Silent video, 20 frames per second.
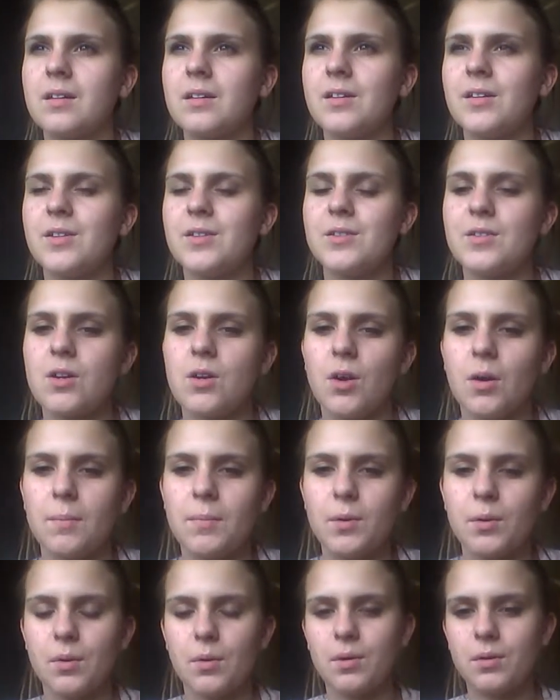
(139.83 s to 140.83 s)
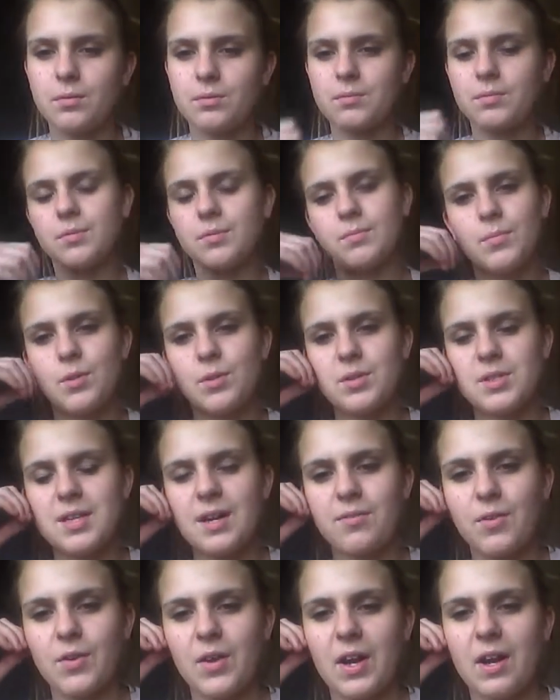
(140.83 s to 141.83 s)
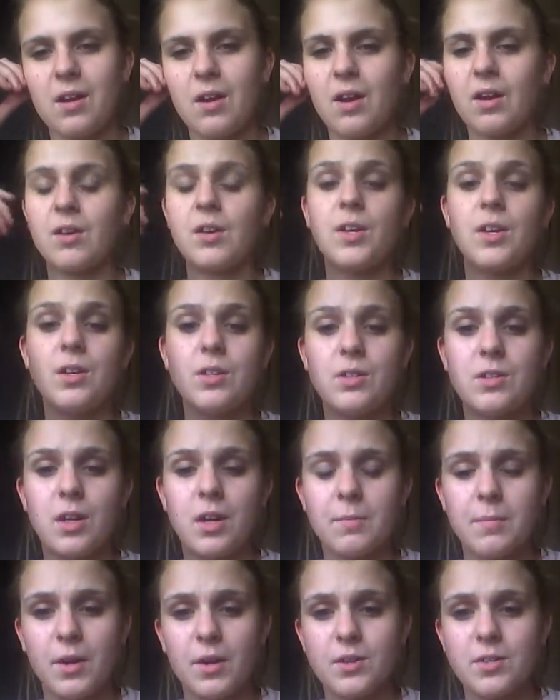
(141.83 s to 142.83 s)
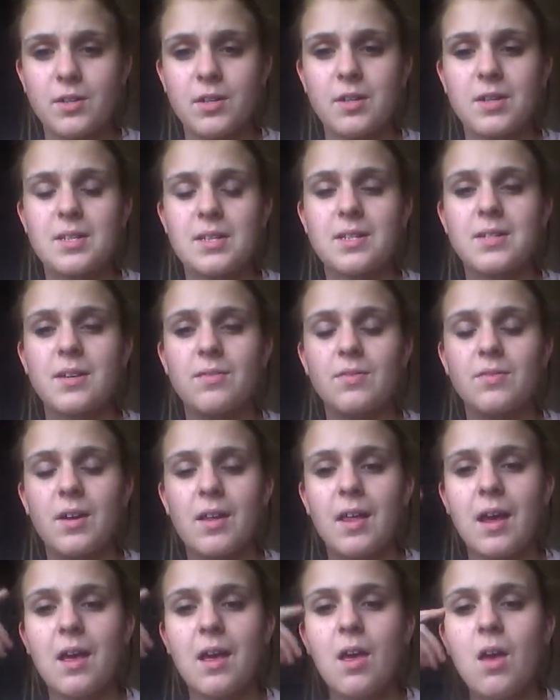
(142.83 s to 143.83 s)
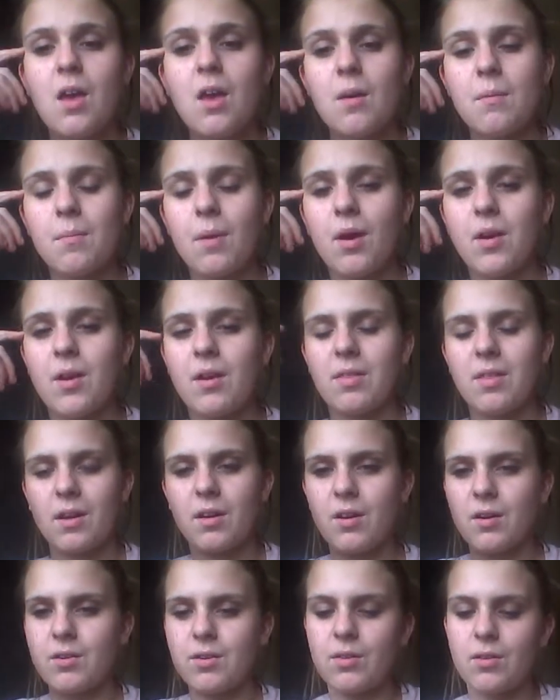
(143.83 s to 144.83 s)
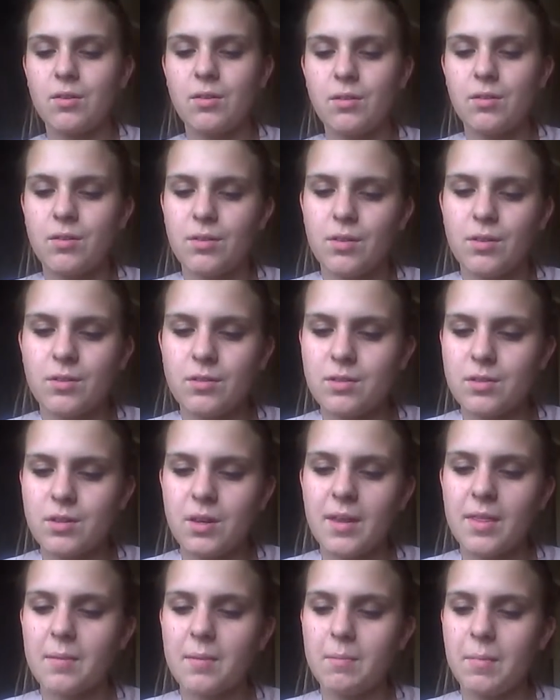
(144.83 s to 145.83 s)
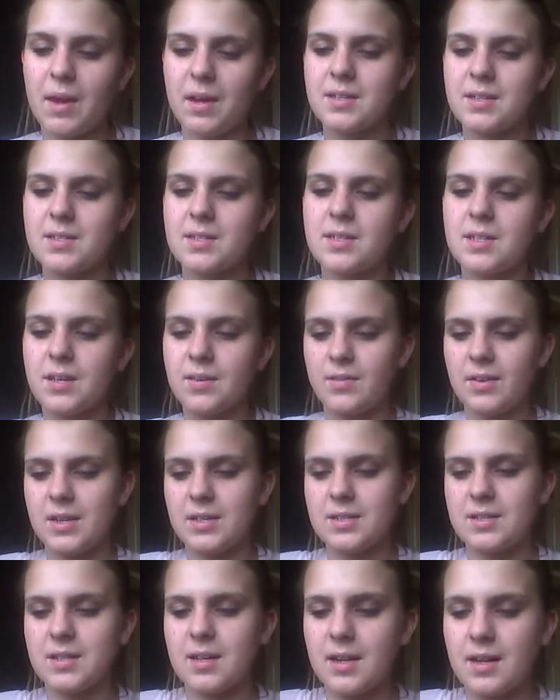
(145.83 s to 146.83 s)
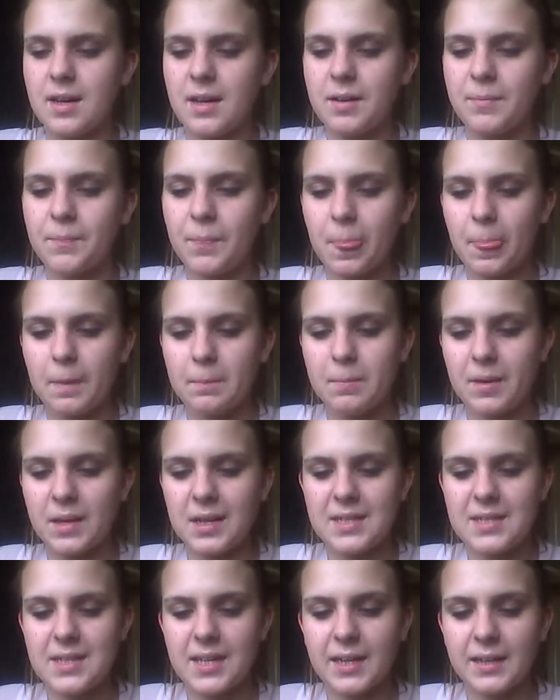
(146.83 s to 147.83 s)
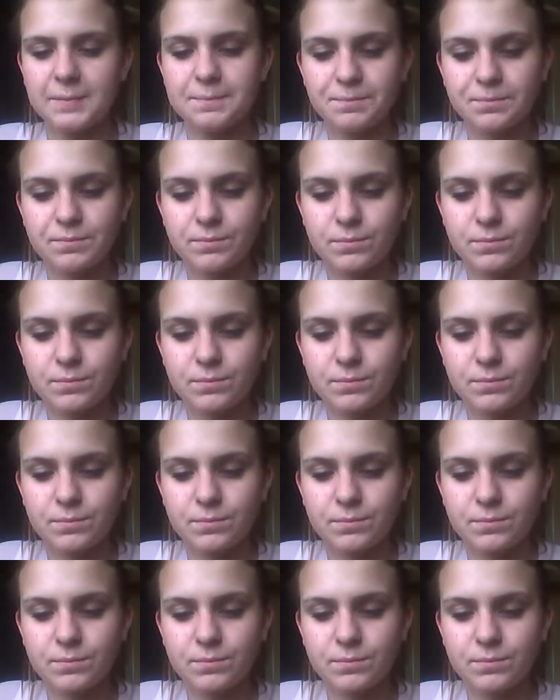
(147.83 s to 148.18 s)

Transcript: used a lot more stuff on it, like I used slow motion and stuff like that, but I don't think I used like the best of its ability.